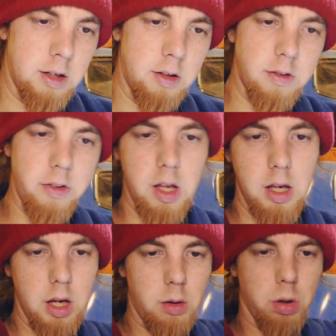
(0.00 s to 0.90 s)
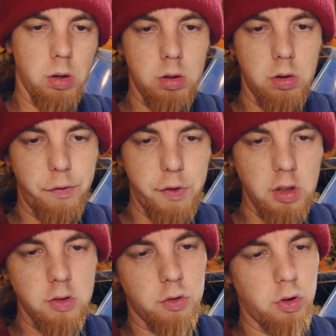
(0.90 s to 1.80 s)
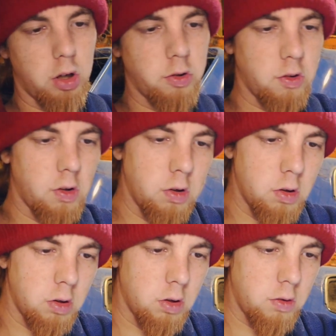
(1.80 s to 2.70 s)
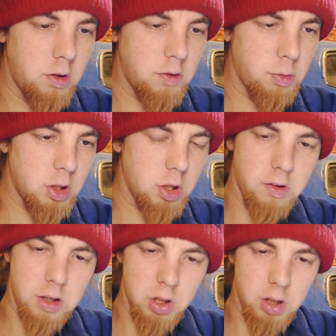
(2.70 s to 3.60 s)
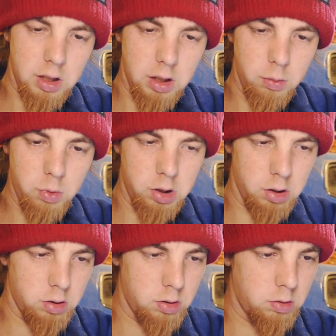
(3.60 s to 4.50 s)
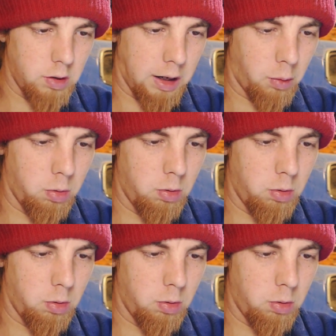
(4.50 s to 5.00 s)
So there you go. Fingers crossed these switches actually work now.